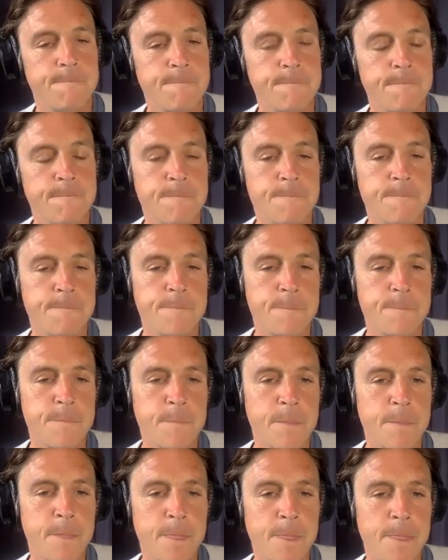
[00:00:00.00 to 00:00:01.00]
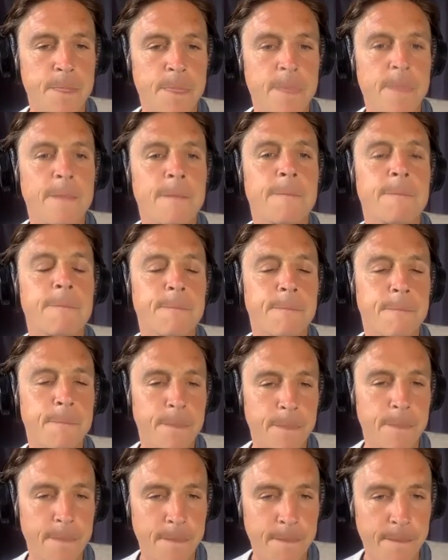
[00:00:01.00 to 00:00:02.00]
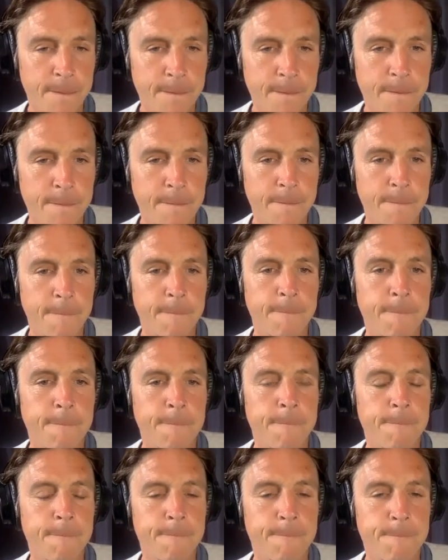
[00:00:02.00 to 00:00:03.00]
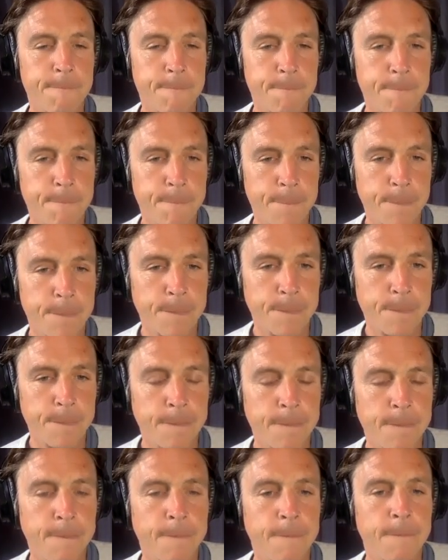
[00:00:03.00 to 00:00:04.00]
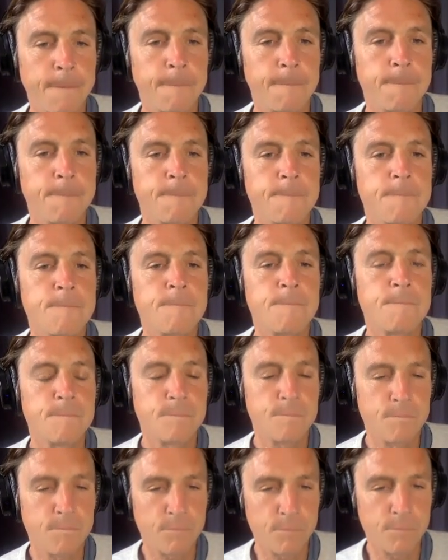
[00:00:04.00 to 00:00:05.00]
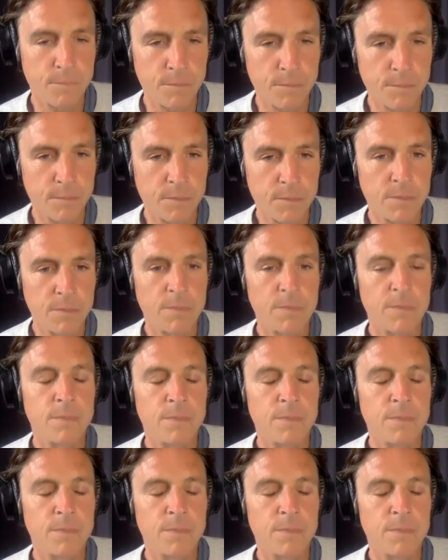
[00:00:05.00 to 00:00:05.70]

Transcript: The person shown says nothing.